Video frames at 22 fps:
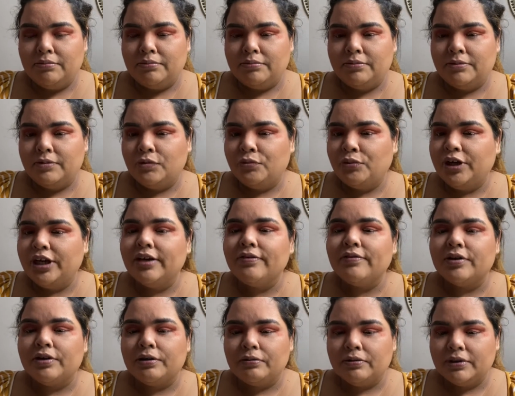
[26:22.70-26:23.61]

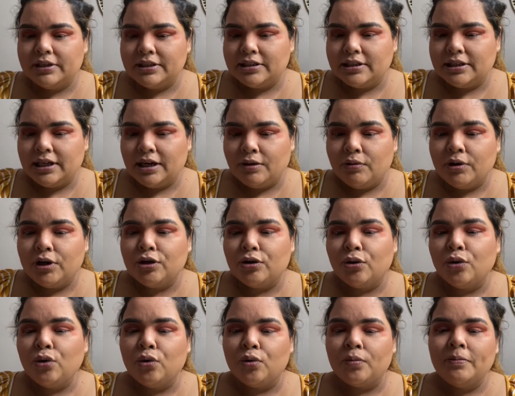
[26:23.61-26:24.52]
whatever it was, I want to go
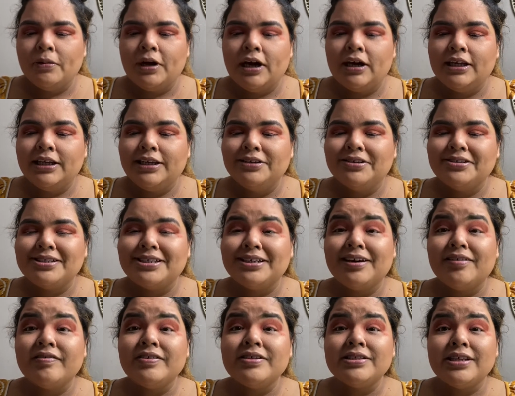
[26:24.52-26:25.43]
home. I used to
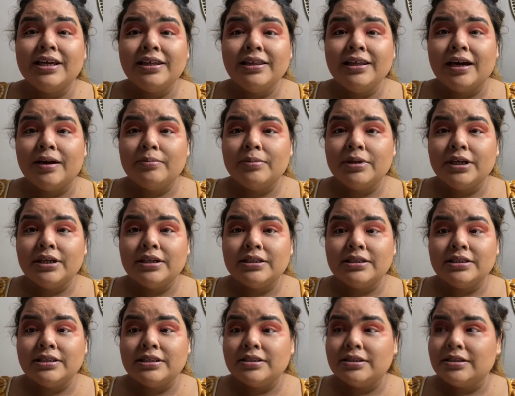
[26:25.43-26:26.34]
never say that
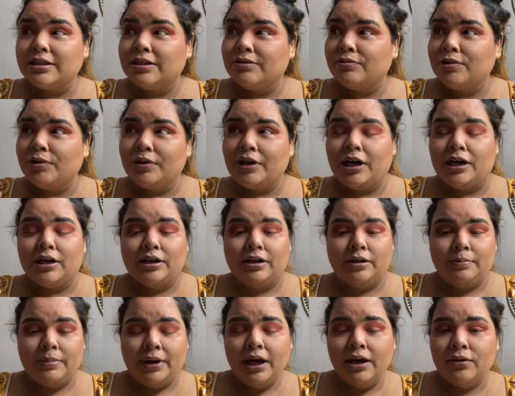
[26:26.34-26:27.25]
because we're out and
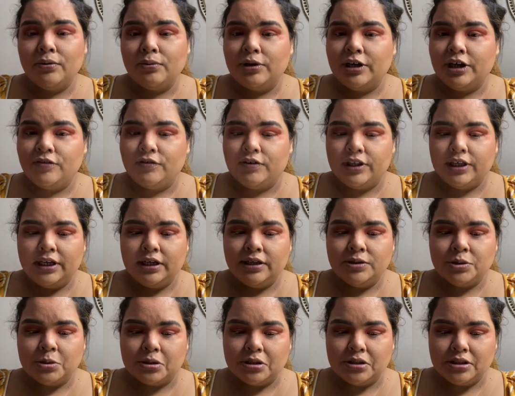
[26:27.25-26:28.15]
about, whatever the
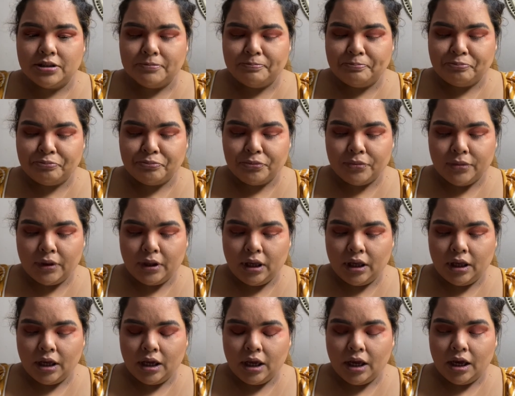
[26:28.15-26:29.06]
case was.
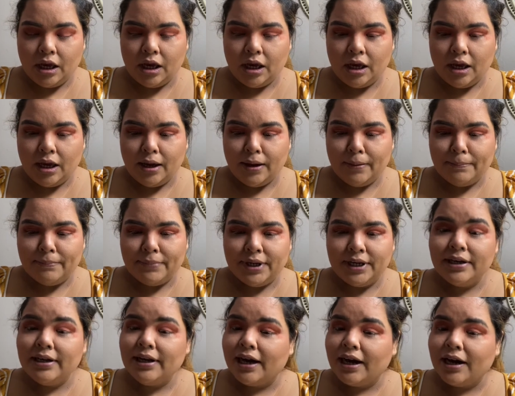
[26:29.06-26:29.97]
But
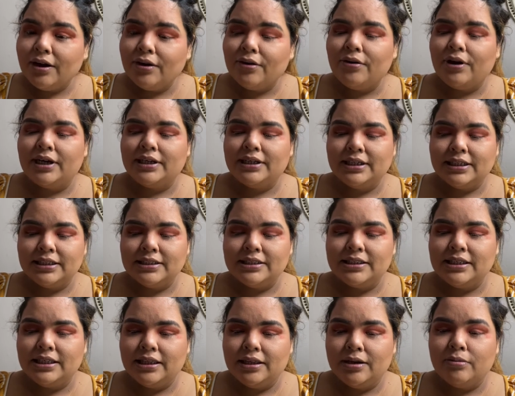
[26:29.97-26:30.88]
now I can
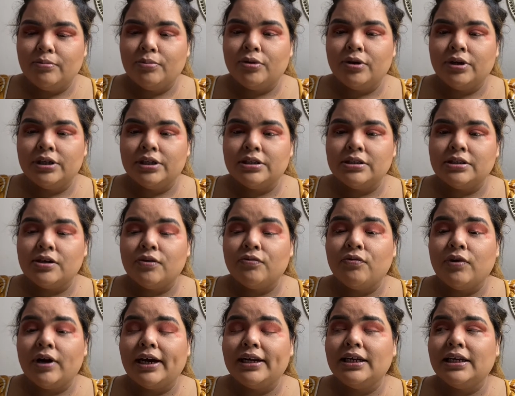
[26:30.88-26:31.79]
see the importance of
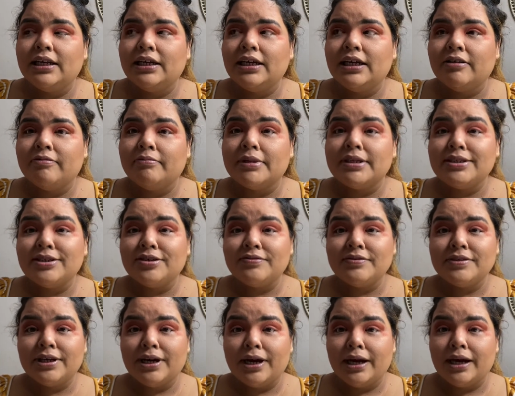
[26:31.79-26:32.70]
why I need to give myself
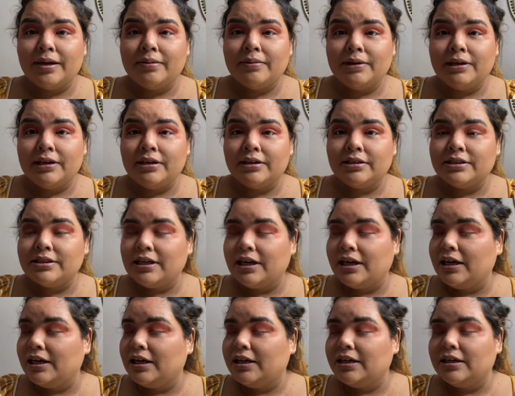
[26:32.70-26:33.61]
time and
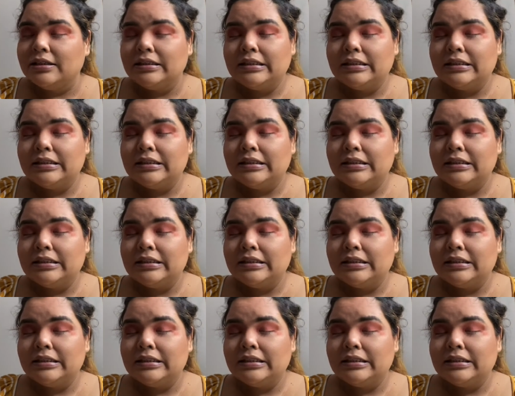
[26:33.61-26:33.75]
say,